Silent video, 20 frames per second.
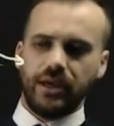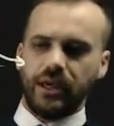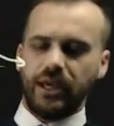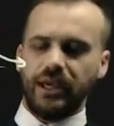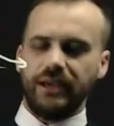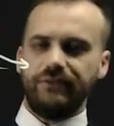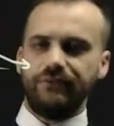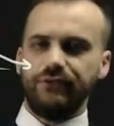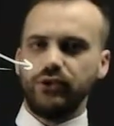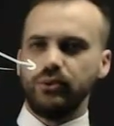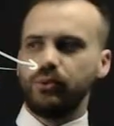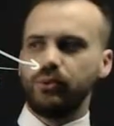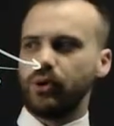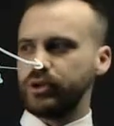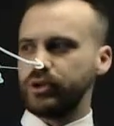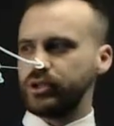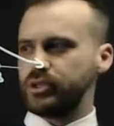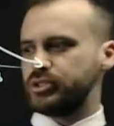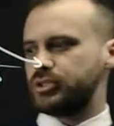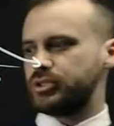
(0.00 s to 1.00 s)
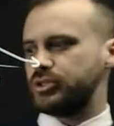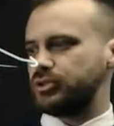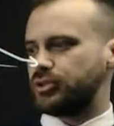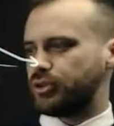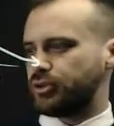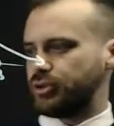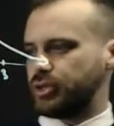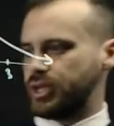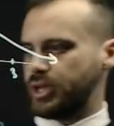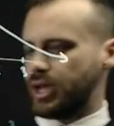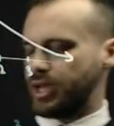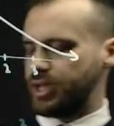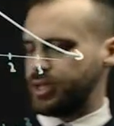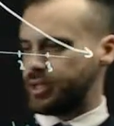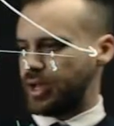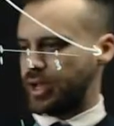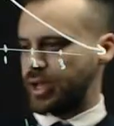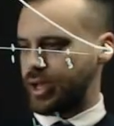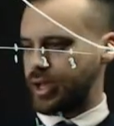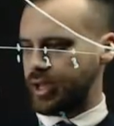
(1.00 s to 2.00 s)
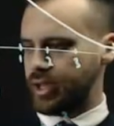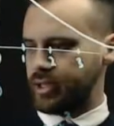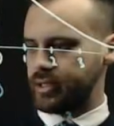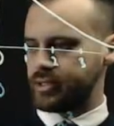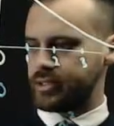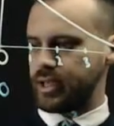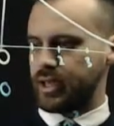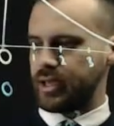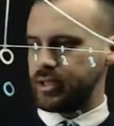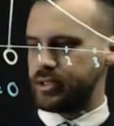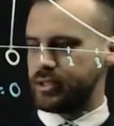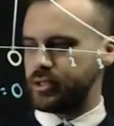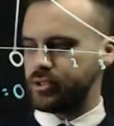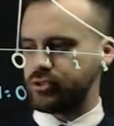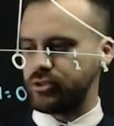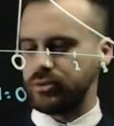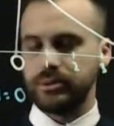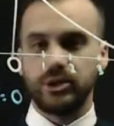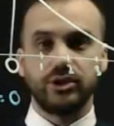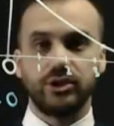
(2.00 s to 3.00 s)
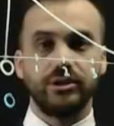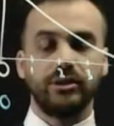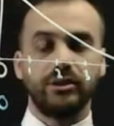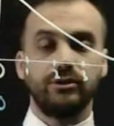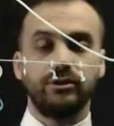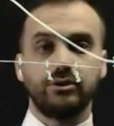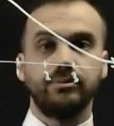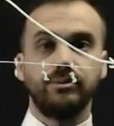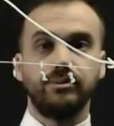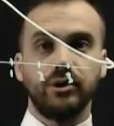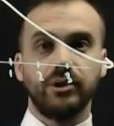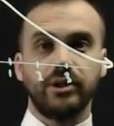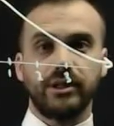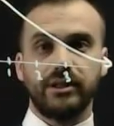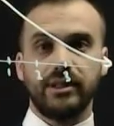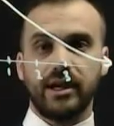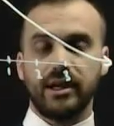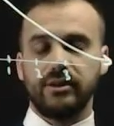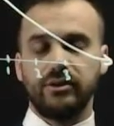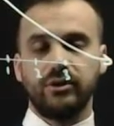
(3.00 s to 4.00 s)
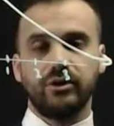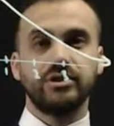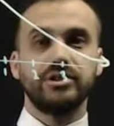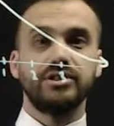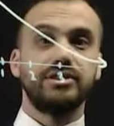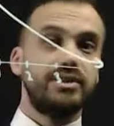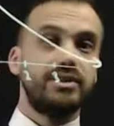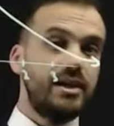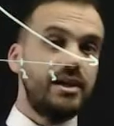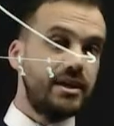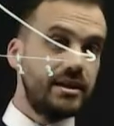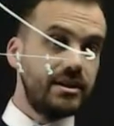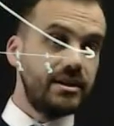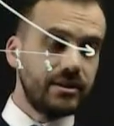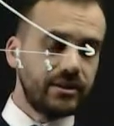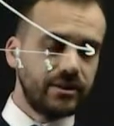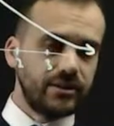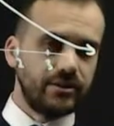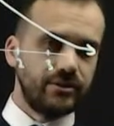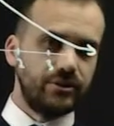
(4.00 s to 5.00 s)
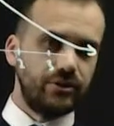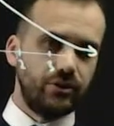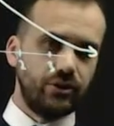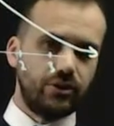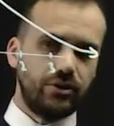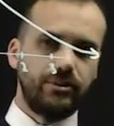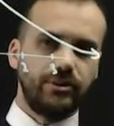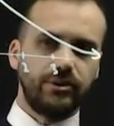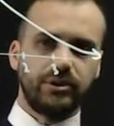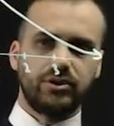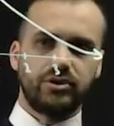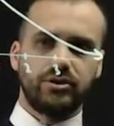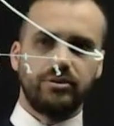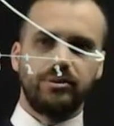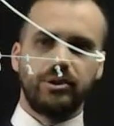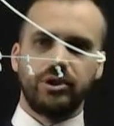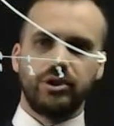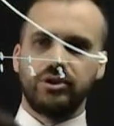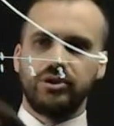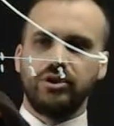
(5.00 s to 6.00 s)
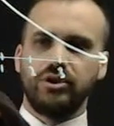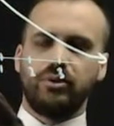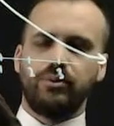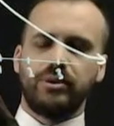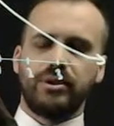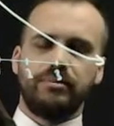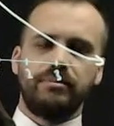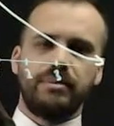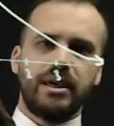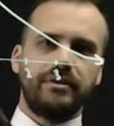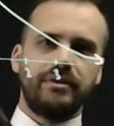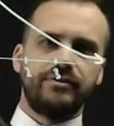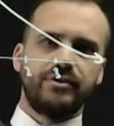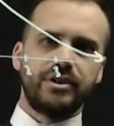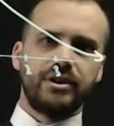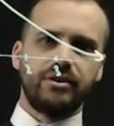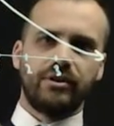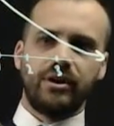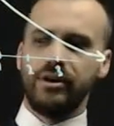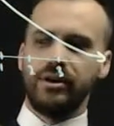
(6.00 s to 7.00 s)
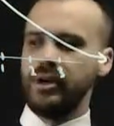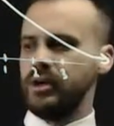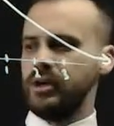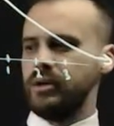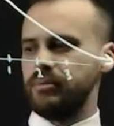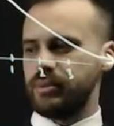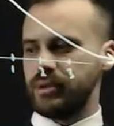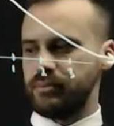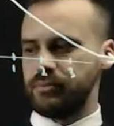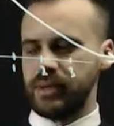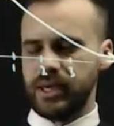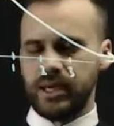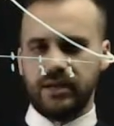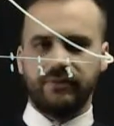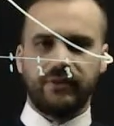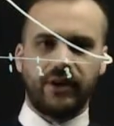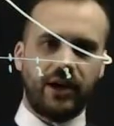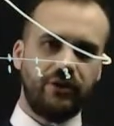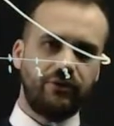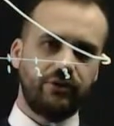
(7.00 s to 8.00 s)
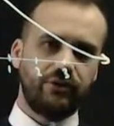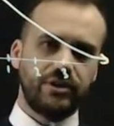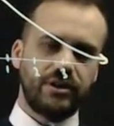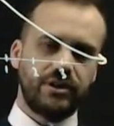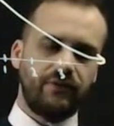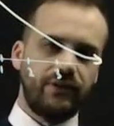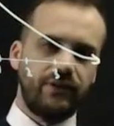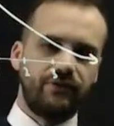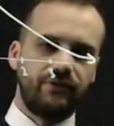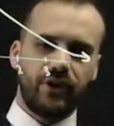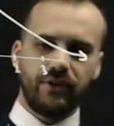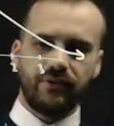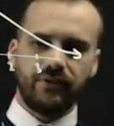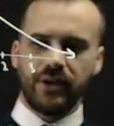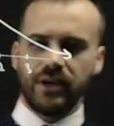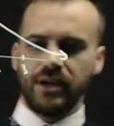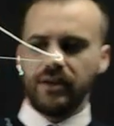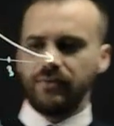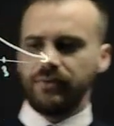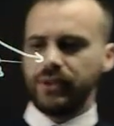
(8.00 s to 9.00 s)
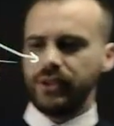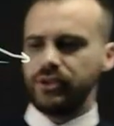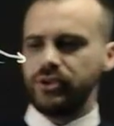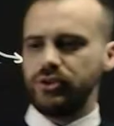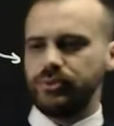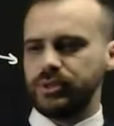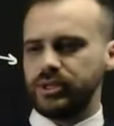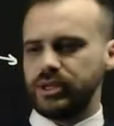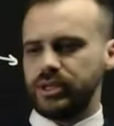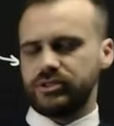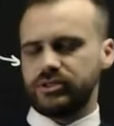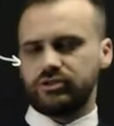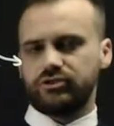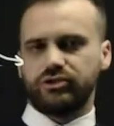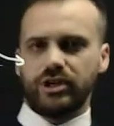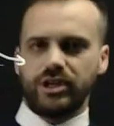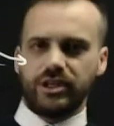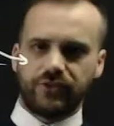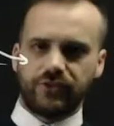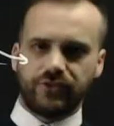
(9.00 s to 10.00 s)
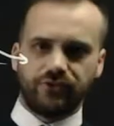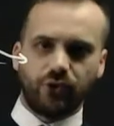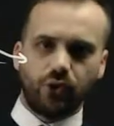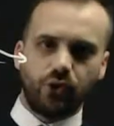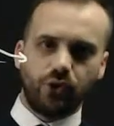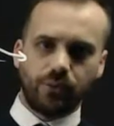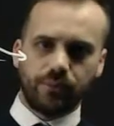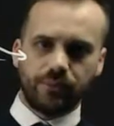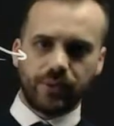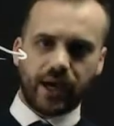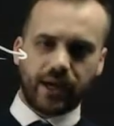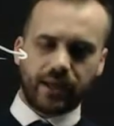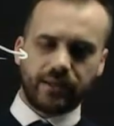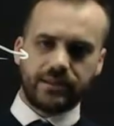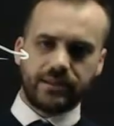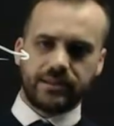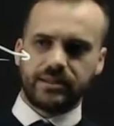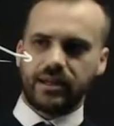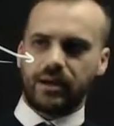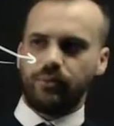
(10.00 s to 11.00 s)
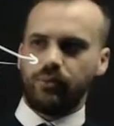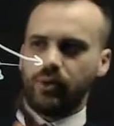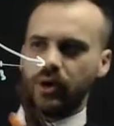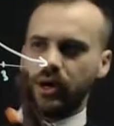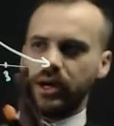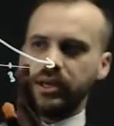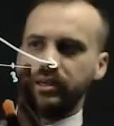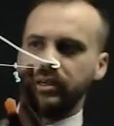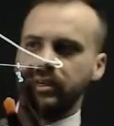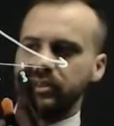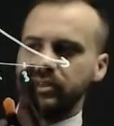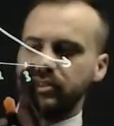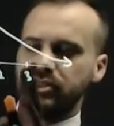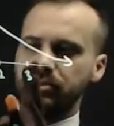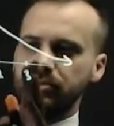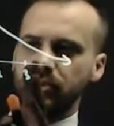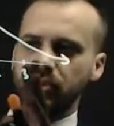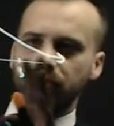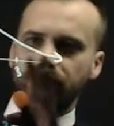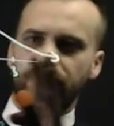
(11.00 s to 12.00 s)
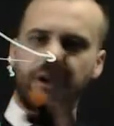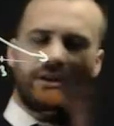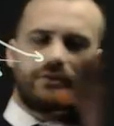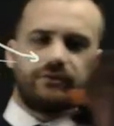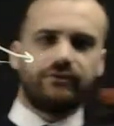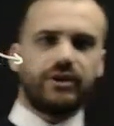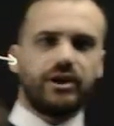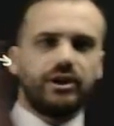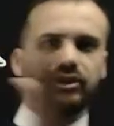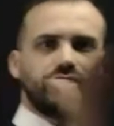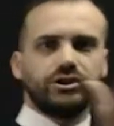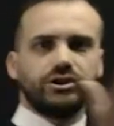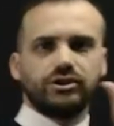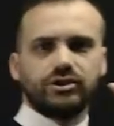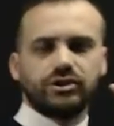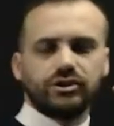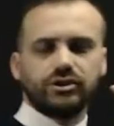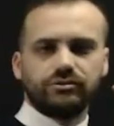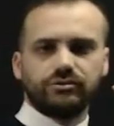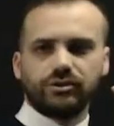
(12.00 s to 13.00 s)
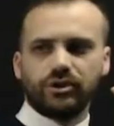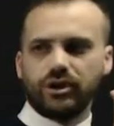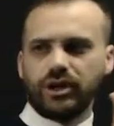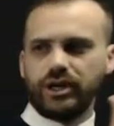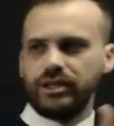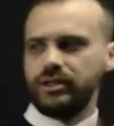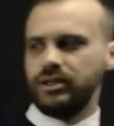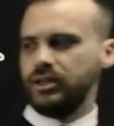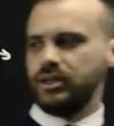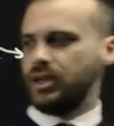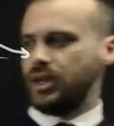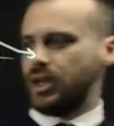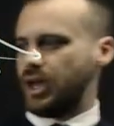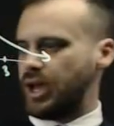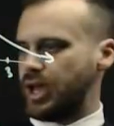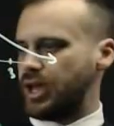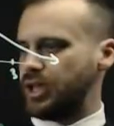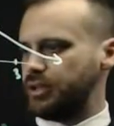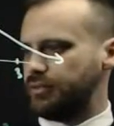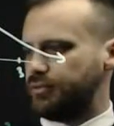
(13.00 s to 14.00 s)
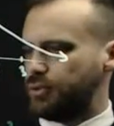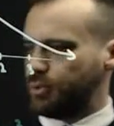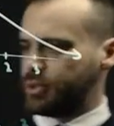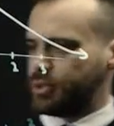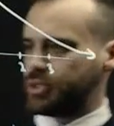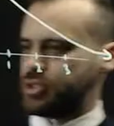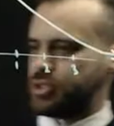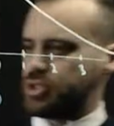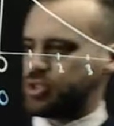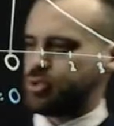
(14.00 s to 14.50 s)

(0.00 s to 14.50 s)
If you wanted to create a, say, distribution that looked more like that, not a standard normal distribution, not with a mean of 0, but a mean of 175, then you would need to transform that in some way to move that function to the right. And if you wanted to